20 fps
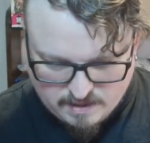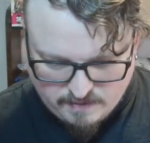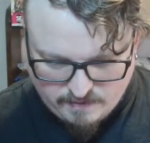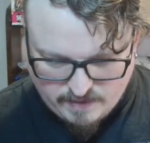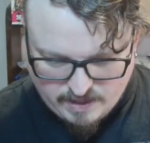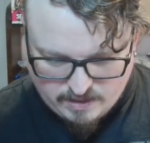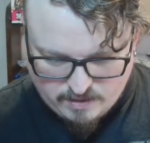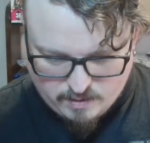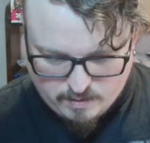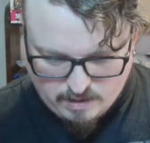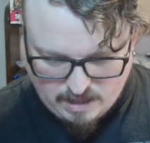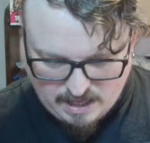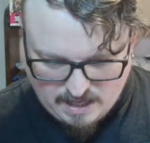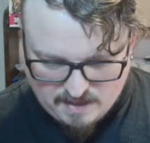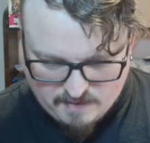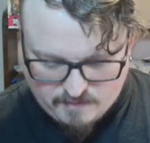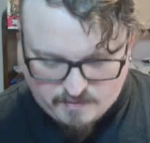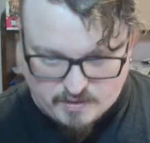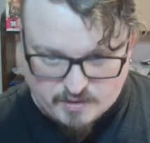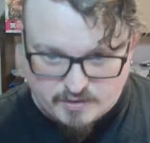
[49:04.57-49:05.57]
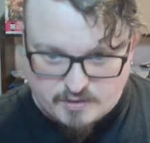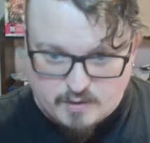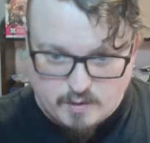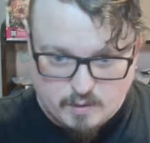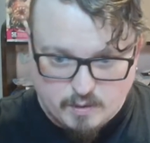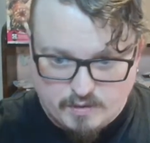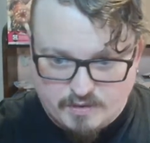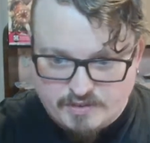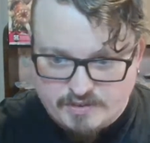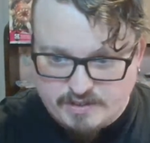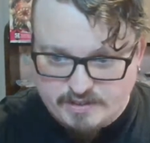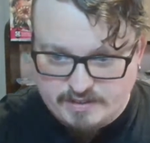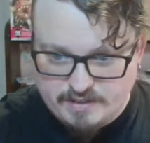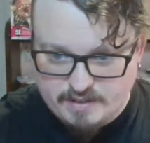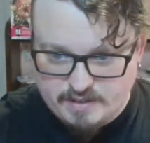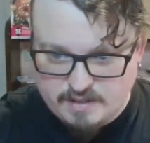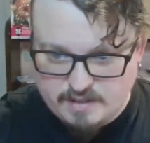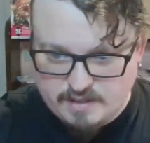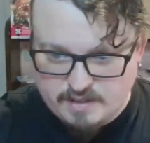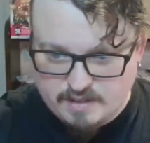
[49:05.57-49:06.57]
they do have the skulls
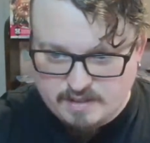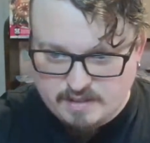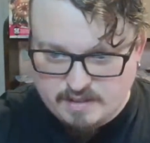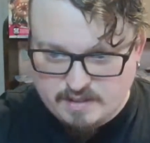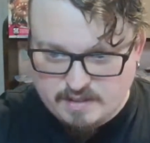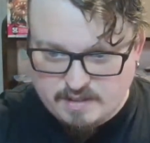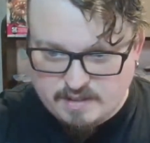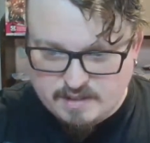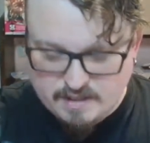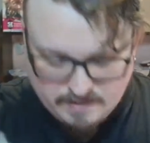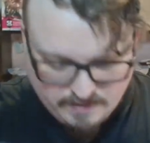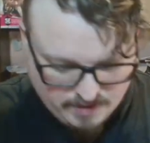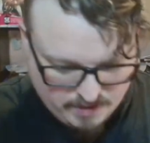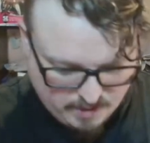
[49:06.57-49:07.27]
in the